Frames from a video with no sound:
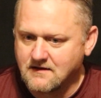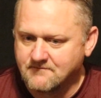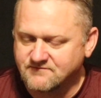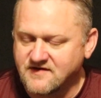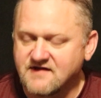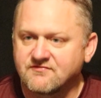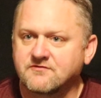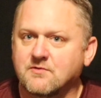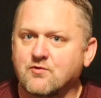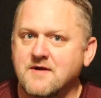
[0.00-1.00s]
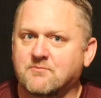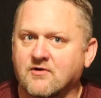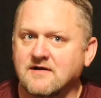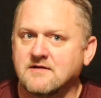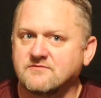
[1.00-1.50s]
The difference between
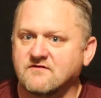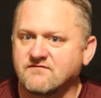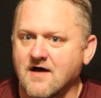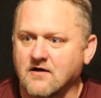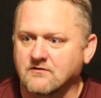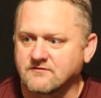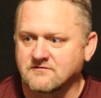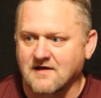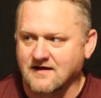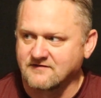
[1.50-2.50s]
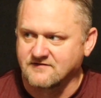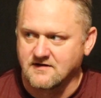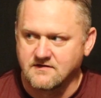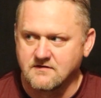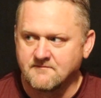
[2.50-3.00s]
prelims and finals is, like I
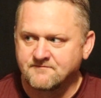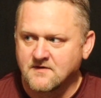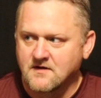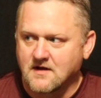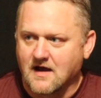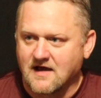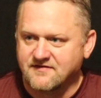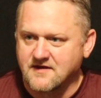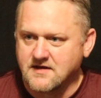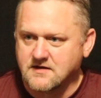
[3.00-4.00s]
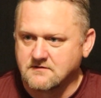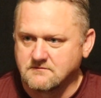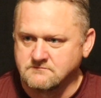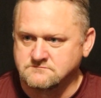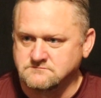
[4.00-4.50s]
said, I think
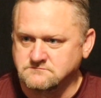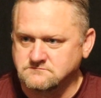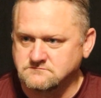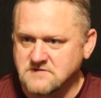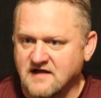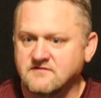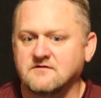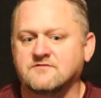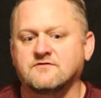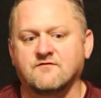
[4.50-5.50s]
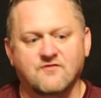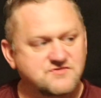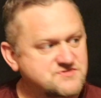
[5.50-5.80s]
that's the first